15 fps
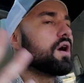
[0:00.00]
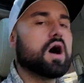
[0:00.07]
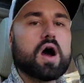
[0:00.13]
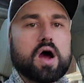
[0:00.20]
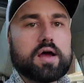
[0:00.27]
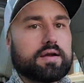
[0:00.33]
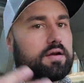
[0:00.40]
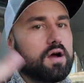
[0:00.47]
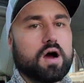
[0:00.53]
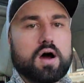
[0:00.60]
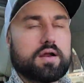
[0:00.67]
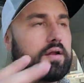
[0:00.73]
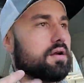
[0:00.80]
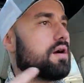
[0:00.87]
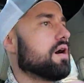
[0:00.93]
on and
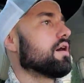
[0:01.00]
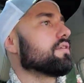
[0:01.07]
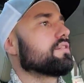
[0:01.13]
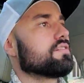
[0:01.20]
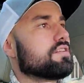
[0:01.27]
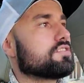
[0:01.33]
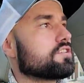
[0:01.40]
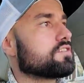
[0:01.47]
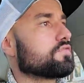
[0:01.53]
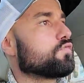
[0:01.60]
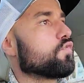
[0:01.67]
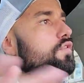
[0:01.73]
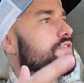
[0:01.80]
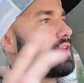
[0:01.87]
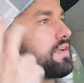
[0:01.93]
on and on. You know, these are just
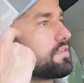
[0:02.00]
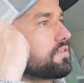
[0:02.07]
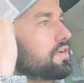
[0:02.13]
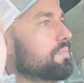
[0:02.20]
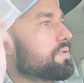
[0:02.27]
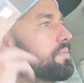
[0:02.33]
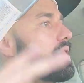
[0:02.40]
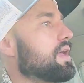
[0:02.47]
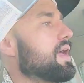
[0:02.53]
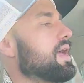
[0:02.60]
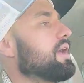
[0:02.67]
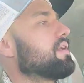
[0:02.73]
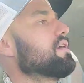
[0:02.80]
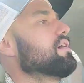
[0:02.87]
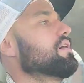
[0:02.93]
four things on top of my head.